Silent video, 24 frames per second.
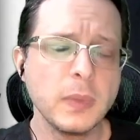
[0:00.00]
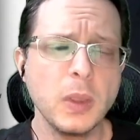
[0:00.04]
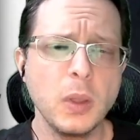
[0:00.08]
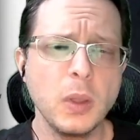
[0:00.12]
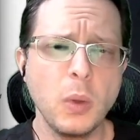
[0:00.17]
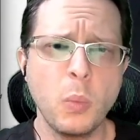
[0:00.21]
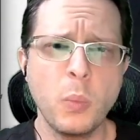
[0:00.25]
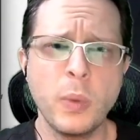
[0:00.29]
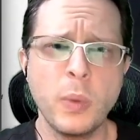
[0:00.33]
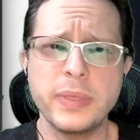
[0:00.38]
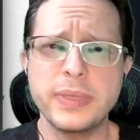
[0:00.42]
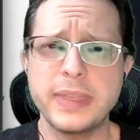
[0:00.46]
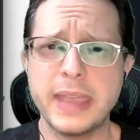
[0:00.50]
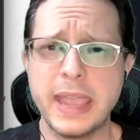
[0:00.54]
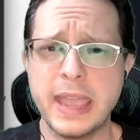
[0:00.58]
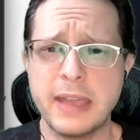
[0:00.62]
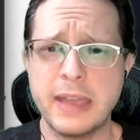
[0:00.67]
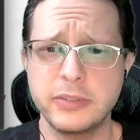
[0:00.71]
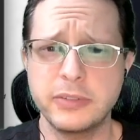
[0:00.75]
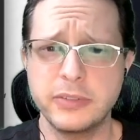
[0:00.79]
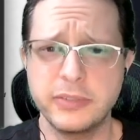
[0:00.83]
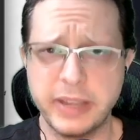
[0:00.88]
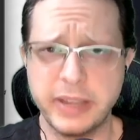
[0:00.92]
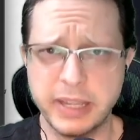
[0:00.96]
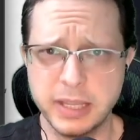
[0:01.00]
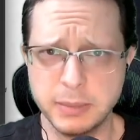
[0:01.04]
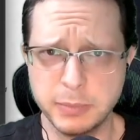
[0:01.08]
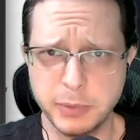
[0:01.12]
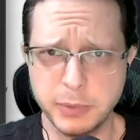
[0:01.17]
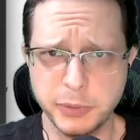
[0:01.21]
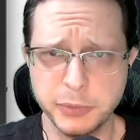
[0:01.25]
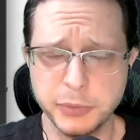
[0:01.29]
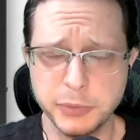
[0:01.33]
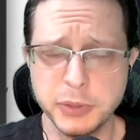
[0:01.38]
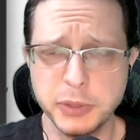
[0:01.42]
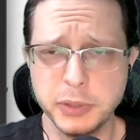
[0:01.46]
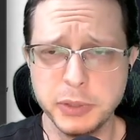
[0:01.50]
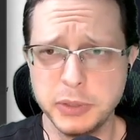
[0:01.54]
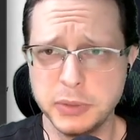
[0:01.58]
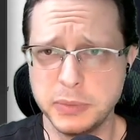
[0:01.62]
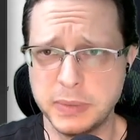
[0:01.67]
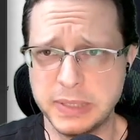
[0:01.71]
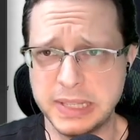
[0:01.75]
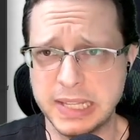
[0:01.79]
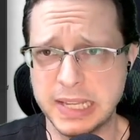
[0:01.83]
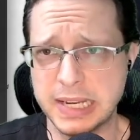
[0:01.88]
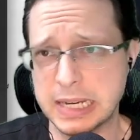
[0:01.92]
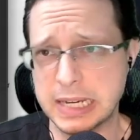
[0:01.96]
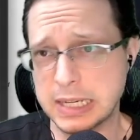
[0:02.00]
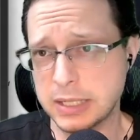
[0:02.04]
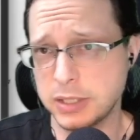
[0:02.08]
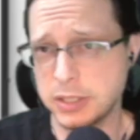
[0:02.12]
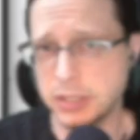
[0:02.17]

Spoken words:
What they have available to do what they need to